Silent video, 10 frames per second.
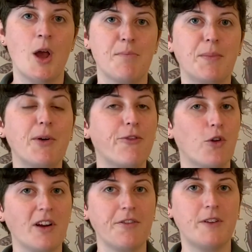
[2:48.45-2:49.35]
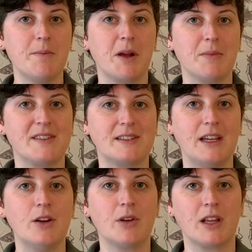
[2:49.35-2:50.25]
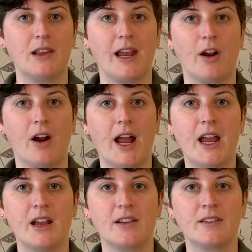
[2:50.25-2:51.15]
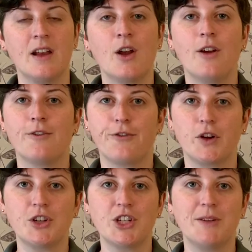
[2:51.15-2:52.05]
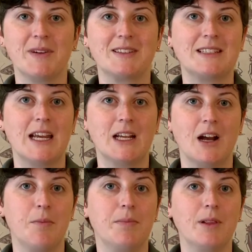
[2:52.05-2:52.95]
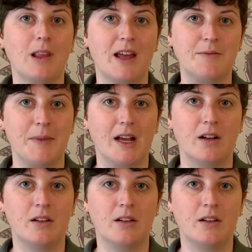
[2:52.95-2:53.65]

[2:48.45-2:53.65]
But before a female mosquito can lay her eggs, first she must take a blood meal.